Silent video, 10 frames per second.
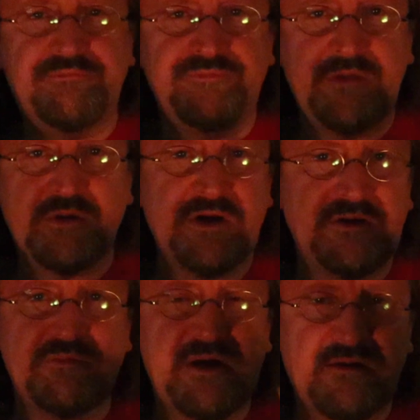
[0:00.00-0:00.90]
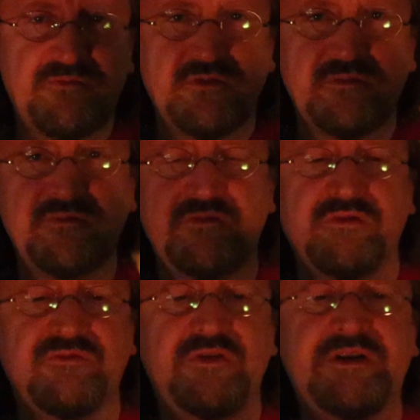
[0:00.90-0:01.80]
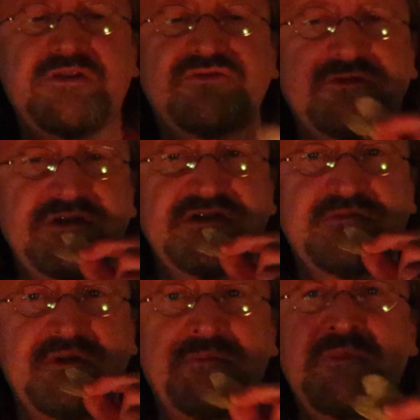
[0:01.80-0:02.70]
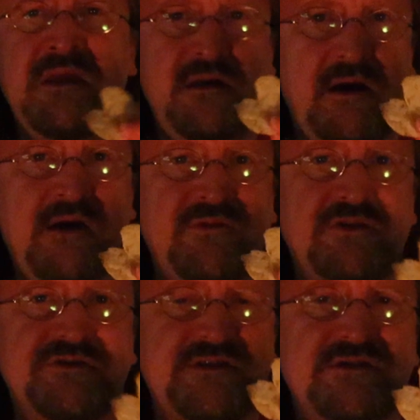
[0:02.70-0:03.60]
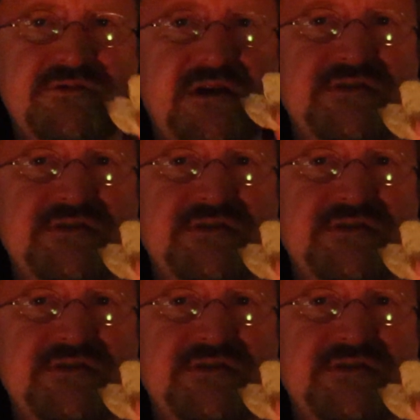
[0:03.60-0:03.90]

they're cutting back for financial reasons, but I've noticed these are not